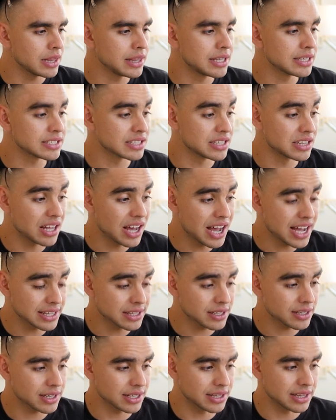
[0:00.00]
does
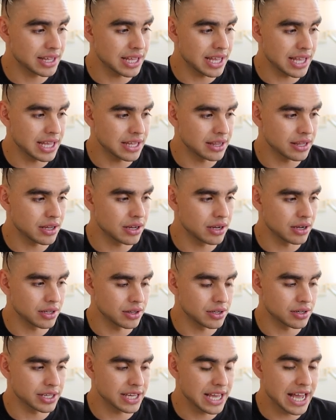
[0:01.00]
not contain
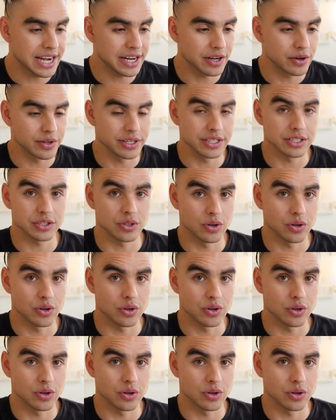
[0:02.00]
other categories.